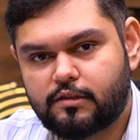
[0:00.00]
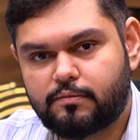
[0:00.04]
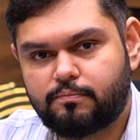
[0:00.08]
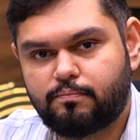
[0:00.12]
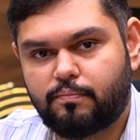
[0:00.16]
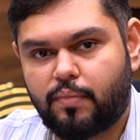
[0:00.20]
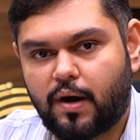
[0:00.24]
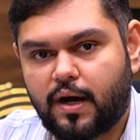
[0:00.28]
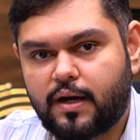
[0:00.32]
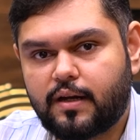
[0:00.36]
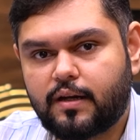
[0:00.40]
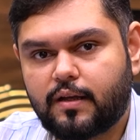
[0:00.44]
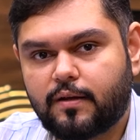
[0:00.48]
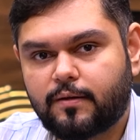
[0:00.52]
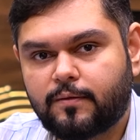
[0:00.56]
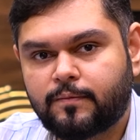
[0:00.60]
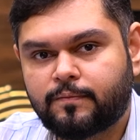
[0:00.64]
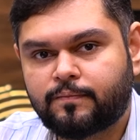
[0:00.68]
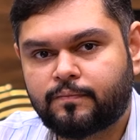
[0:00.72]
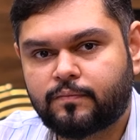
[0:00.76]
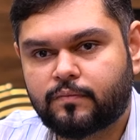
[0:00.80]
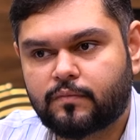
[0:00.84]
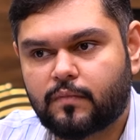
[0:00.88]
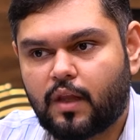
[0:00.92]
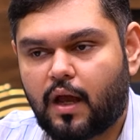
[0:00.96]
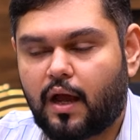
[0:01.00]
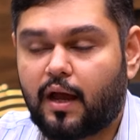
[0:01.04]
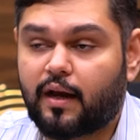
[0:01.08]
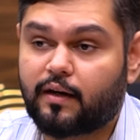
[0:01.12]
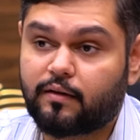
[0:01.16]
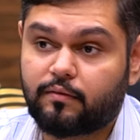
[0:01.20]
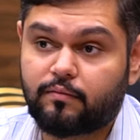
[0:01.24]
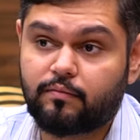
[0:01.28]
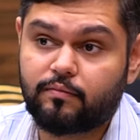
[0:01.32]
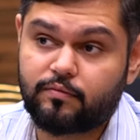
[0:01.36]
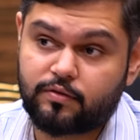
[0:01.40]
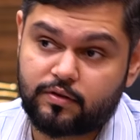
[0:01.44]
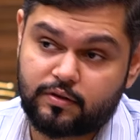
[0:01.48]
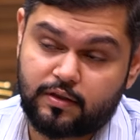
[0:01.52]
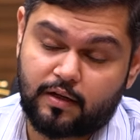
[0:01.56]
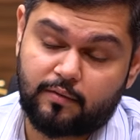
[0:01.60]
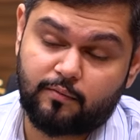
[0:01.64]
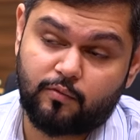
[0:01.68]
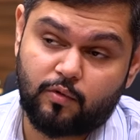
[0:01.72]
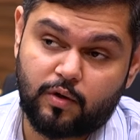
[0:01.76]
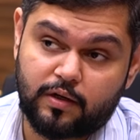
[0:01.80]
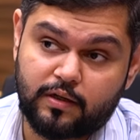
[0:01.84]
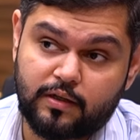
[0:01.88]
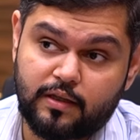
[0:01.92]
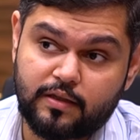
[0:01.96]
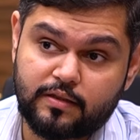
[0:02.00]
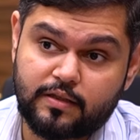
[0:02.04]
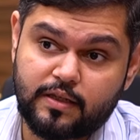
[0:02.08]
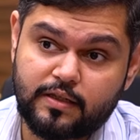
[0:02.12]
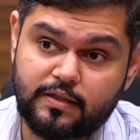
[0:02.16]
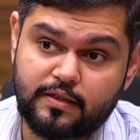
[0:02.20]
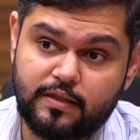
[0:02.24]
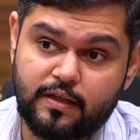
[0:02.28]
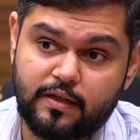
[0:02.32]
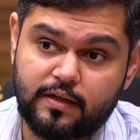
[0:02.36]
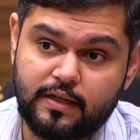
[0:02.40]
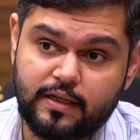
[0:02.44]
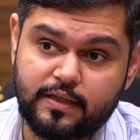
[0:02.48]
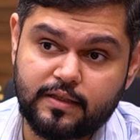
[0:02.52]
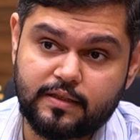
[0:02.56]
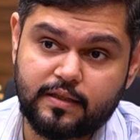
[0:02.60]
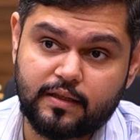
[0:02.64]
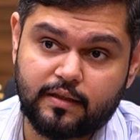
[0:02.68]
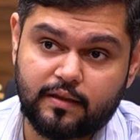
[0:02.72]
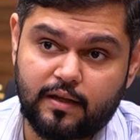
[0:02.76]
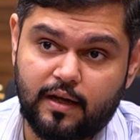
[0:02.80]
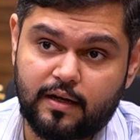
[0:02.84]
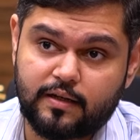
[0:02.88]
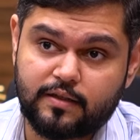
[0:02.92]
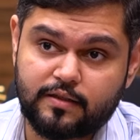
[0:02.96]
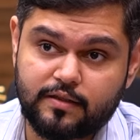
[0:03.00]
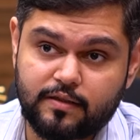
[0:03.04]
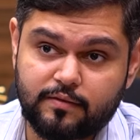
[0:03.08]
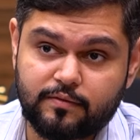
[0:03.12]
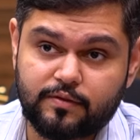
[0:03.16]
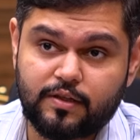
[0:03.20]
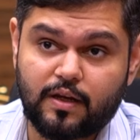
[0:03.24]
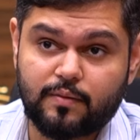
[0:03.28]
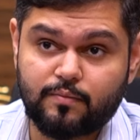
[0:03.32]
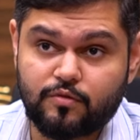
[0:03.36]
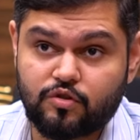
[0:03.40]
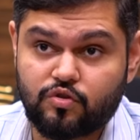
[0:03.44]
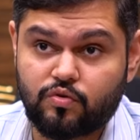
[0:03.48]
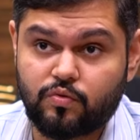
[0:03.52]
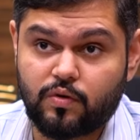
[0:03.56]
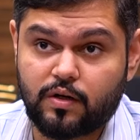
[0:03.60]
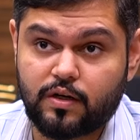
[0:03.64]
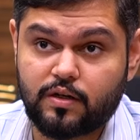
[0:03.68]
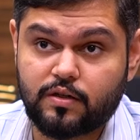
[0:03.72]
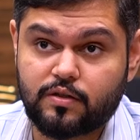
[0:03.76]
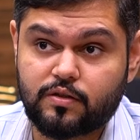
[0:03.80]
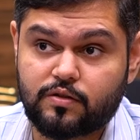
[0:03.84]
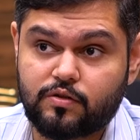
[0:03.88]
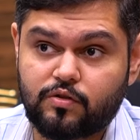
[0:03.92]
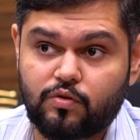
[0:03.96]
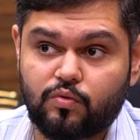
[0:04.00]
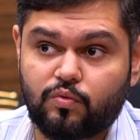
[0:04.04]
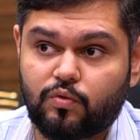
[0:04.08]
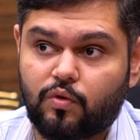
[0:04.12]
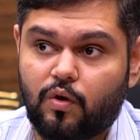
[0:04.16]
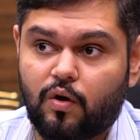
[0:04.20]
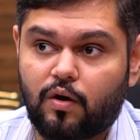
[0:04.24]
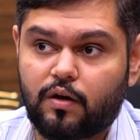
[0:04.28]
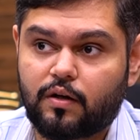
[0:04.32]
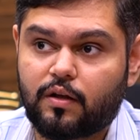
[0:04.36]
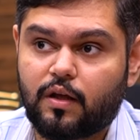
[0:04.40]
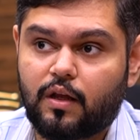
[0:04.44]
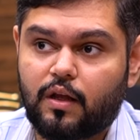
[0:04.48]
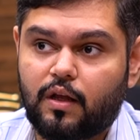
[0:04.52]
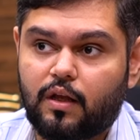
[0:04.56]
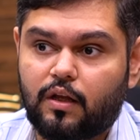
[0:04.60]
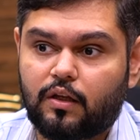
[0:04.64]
But and somewhat this is the reason that some students do not